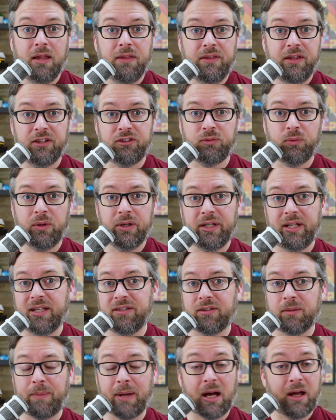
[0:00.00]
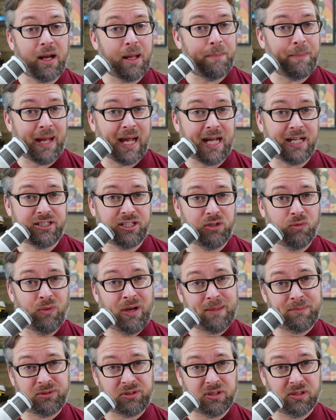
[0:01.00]
This one is about Apache
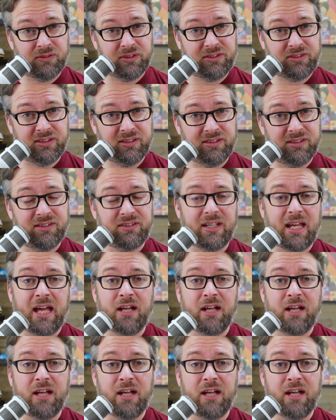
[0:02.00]
web services